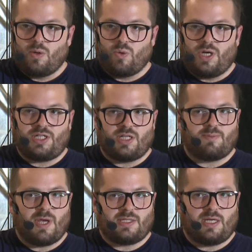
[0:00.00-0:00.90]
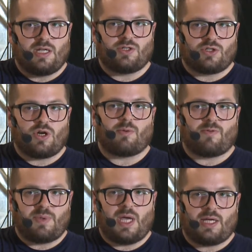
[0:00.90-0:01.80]
which is basically the job
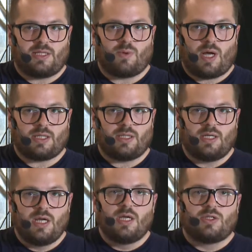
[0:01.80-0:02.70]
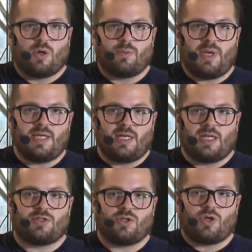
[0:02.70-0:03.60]
of PID1. So
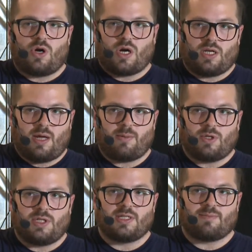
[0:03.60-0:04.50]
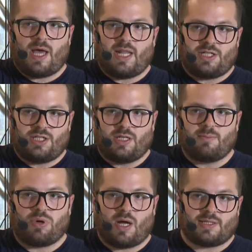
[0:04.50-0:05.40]
basically, the Docker daemon is managing
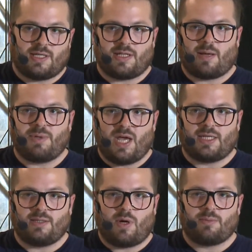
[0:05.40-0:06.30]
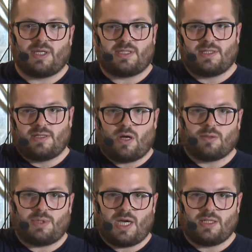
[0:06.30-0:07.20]
process like PID1, but it's
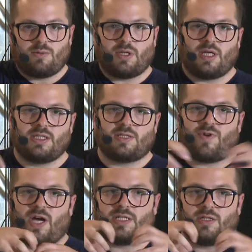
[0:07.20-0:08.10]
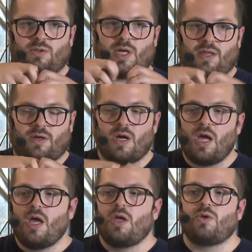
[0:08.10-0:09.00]
not PID1, and it's fighting together.
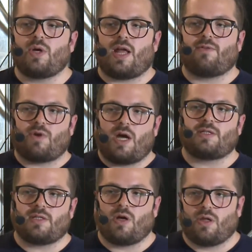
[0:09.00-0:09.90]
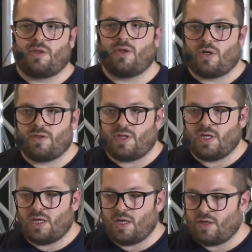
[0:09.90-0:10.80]
You can write on
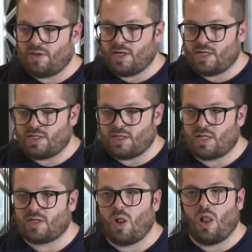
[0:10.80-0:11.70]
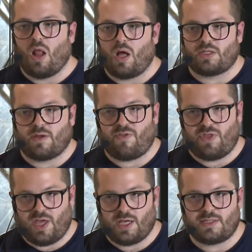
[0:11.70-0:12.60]
the internet a lot of
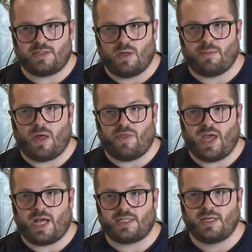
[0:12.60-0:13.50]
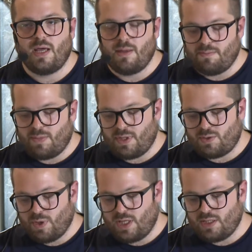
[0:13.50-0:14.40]
things about that
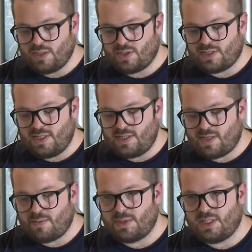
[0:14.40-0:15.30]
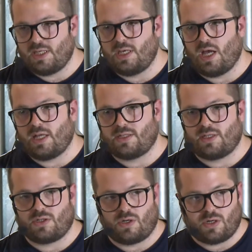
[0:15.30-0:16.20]
between the systemd and the
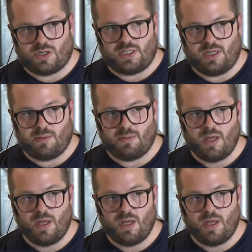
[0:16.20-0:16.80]
Docker team